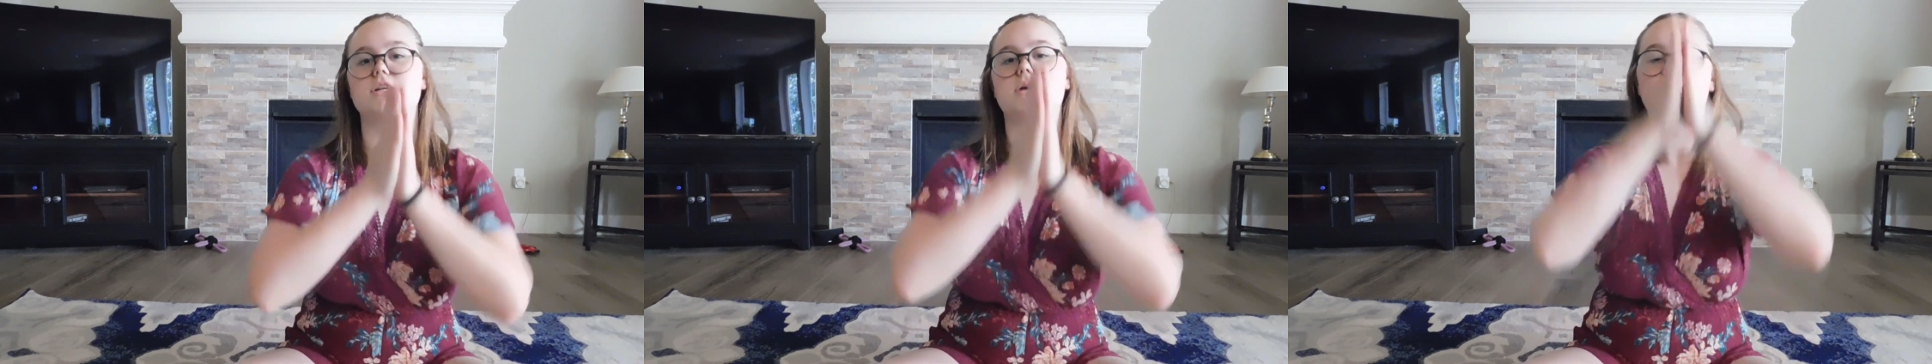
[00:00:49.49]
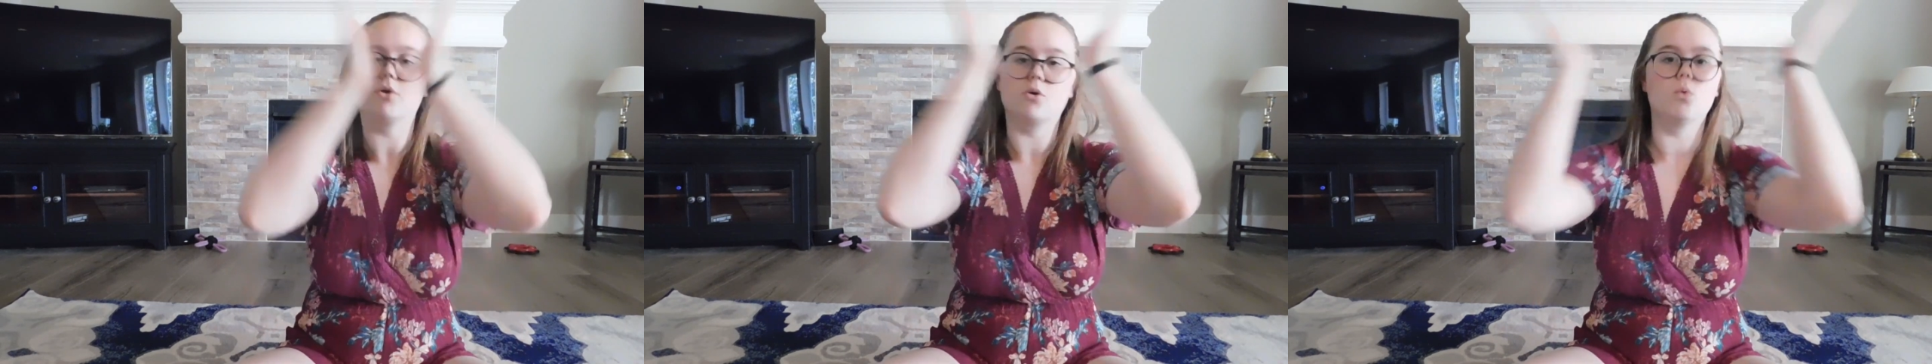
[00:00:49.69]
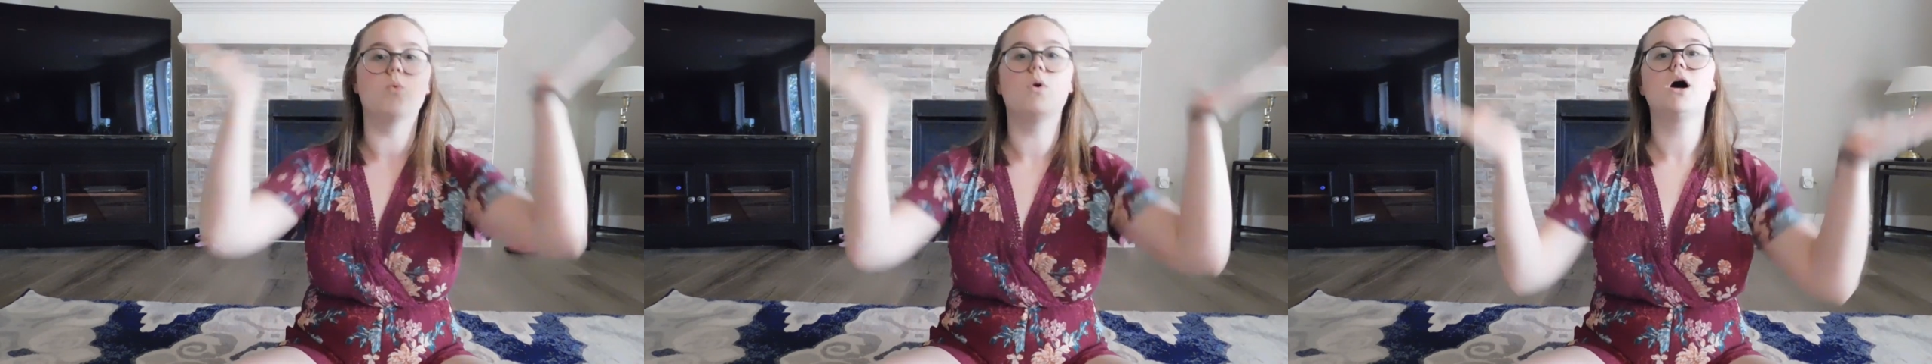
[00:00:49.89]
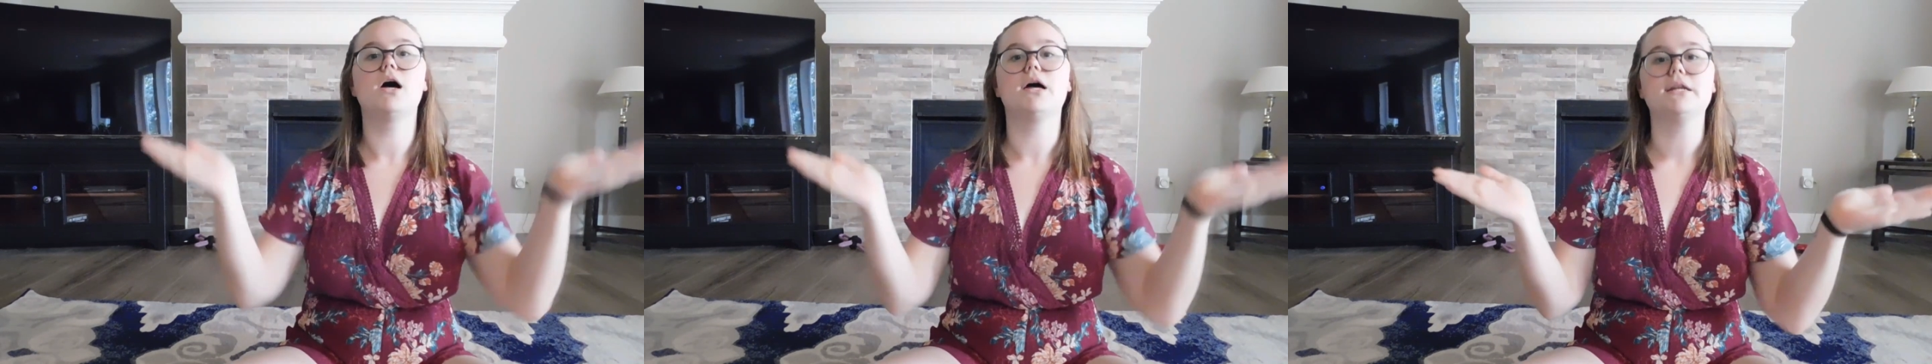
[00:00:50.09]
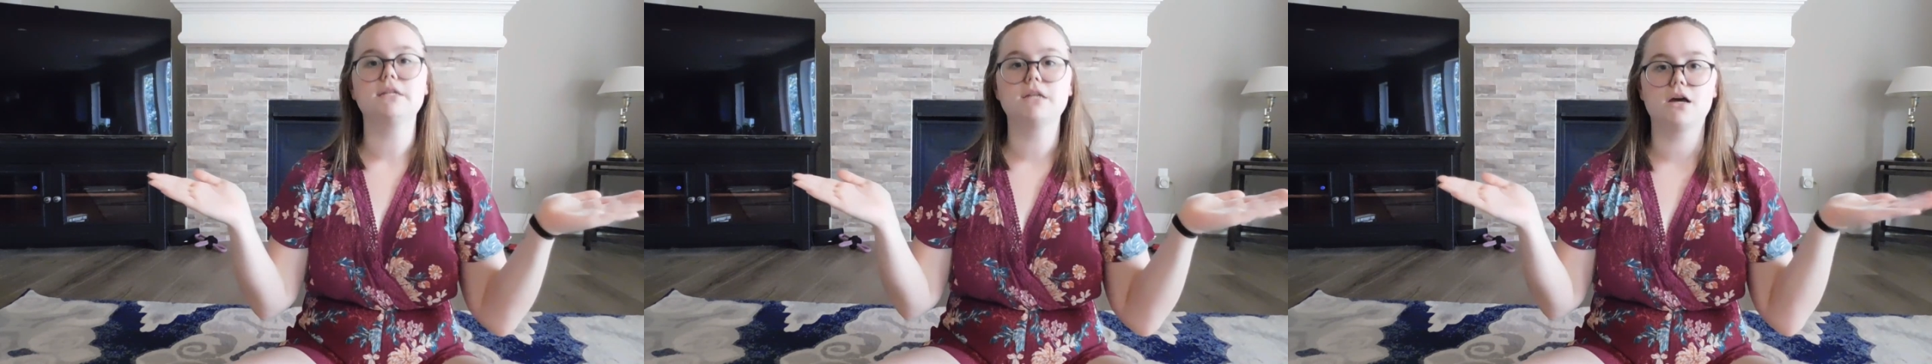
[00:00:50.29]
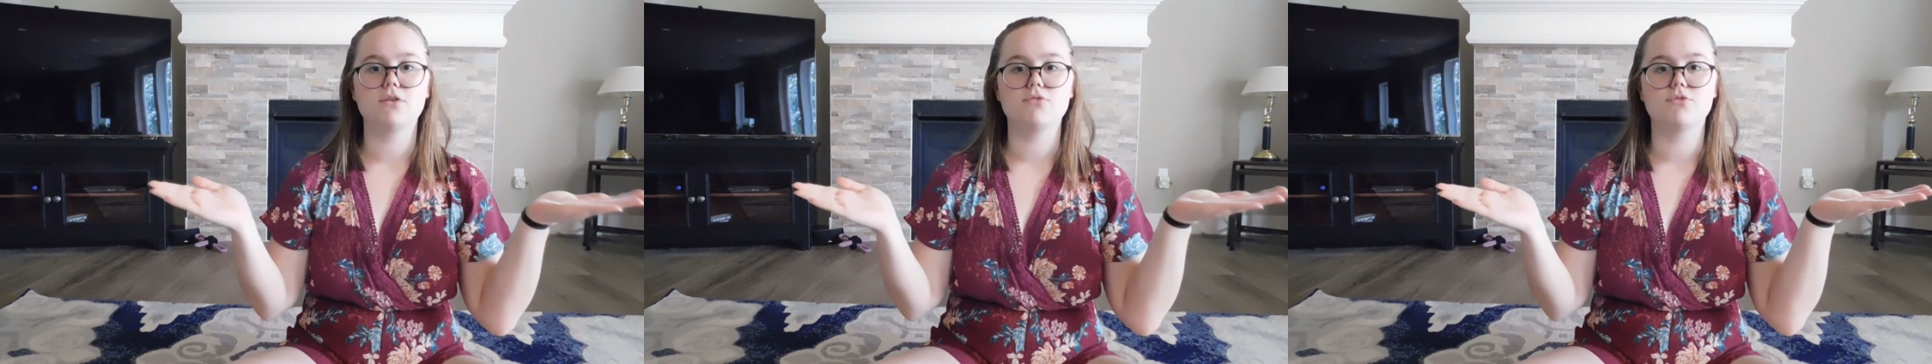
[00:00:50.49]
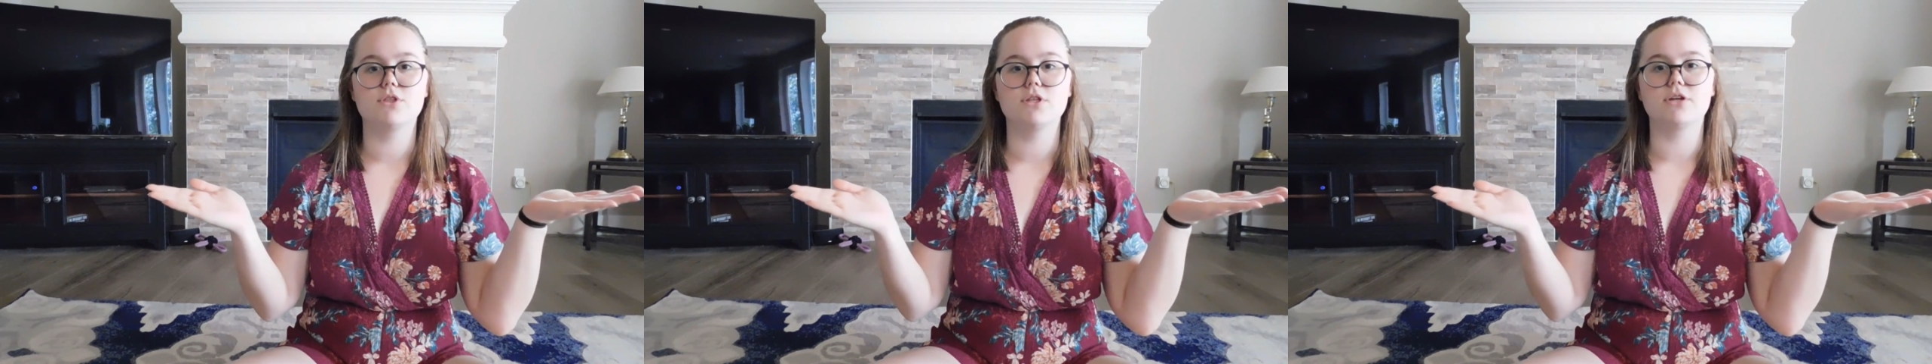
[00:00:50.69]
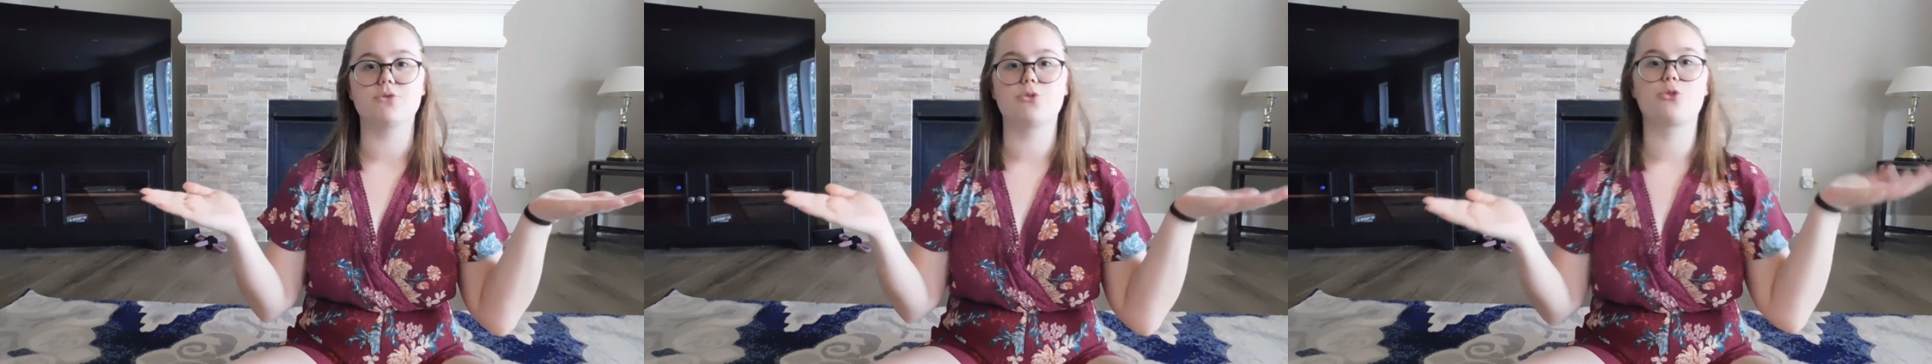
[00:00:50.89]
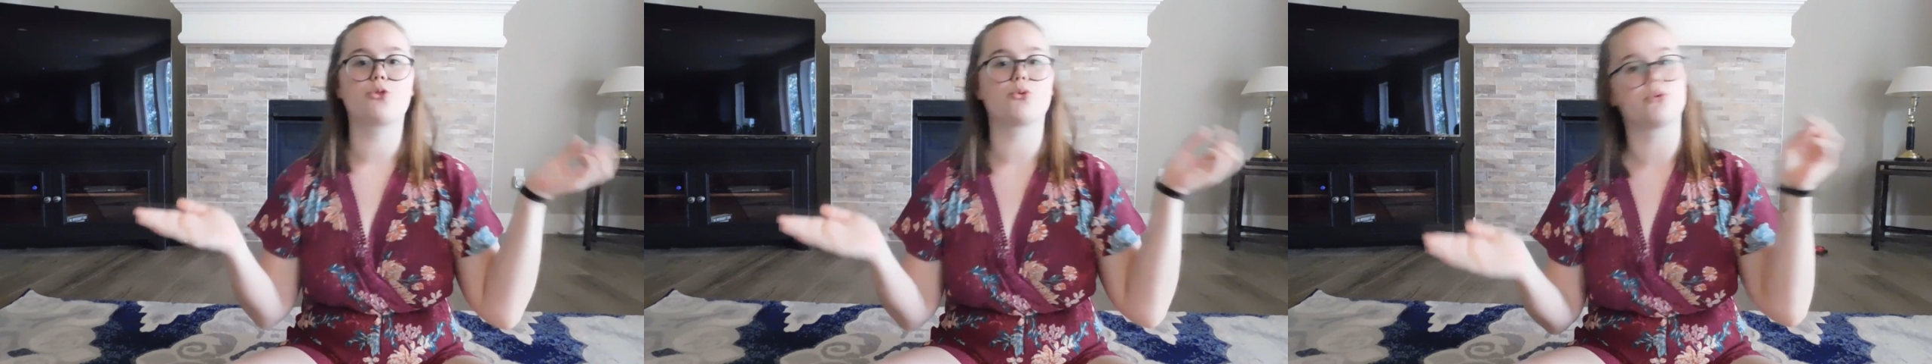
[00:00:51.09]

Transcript: number 1 of the